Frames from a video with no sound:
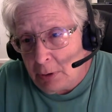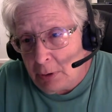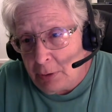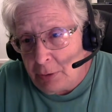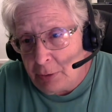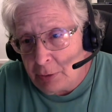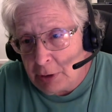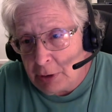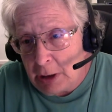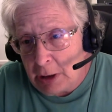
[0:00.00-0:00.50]

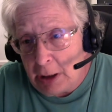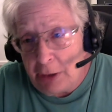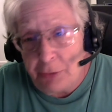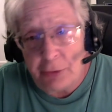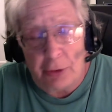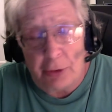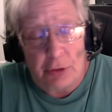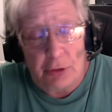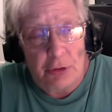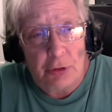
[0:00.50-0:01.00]
you
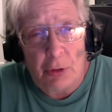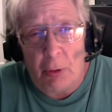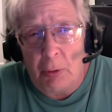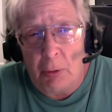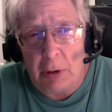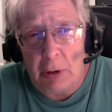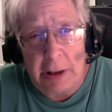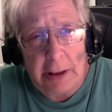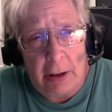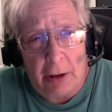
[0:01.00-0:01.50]
guys are
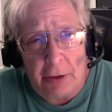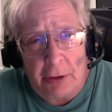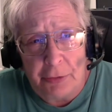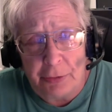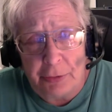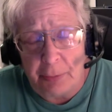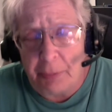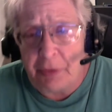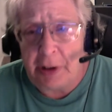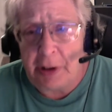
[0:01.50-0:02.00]
totally
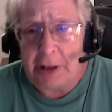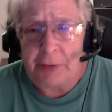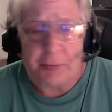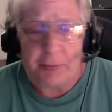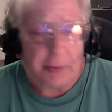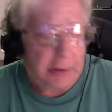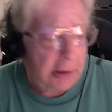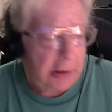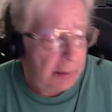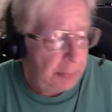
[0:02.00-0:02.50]
awesome. Thanks
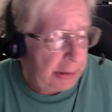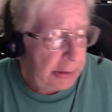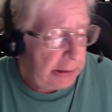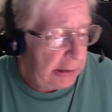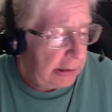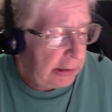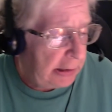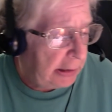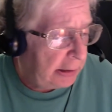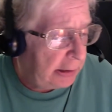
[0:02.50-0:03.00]
for coming
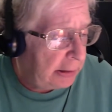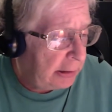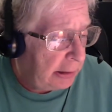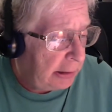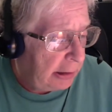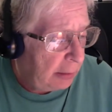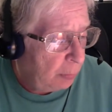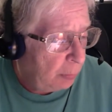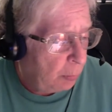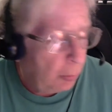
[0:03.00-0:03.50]
in
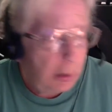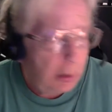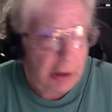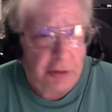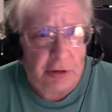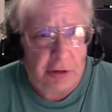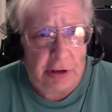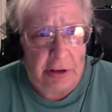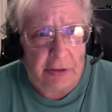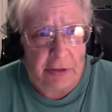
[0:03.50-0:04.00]
and
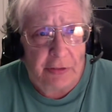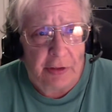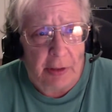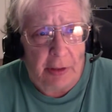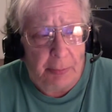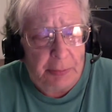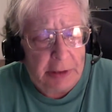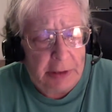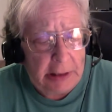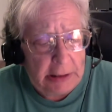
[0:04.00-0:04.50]
watching this
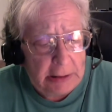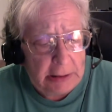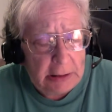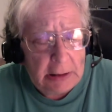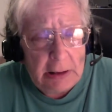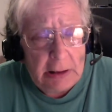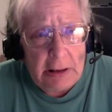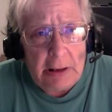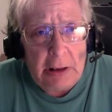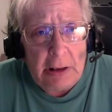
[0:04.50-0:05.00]
update.
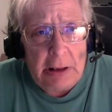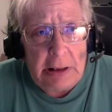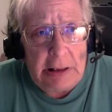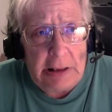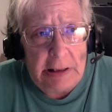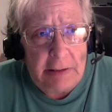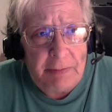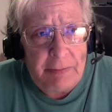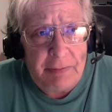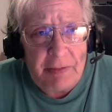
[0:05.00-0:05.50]

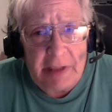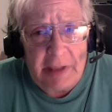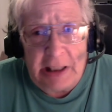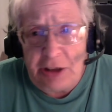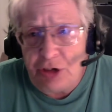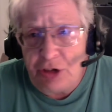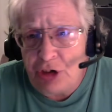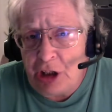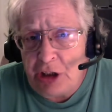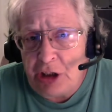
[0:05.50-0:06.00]
If they
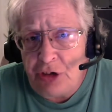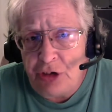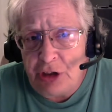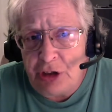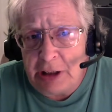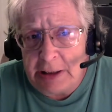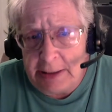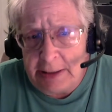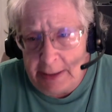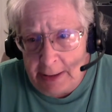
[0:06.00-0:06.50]
change
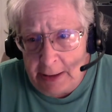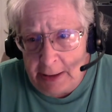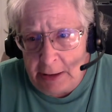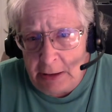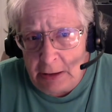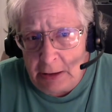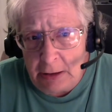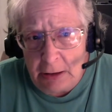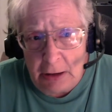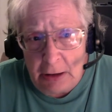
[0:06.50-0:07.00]
it
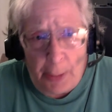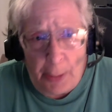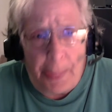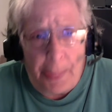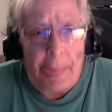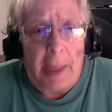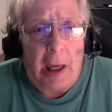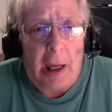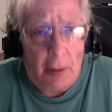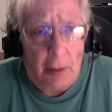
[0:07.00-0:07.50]
again,
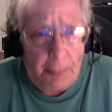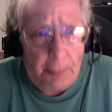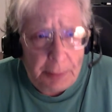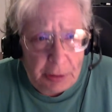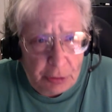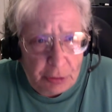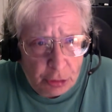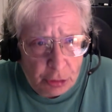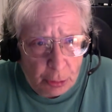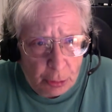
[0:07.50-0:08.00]
I'll be
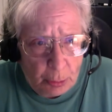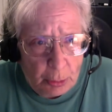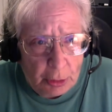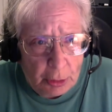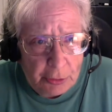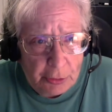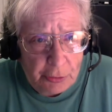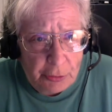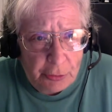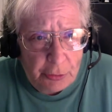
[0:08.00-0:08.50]

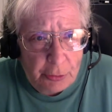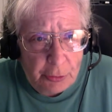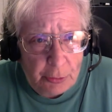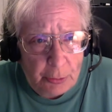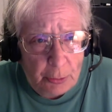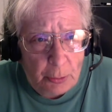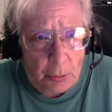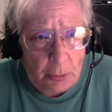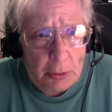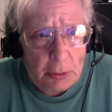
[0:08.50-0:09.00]
sure
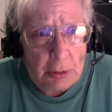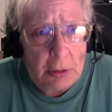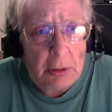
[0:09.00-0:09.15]
to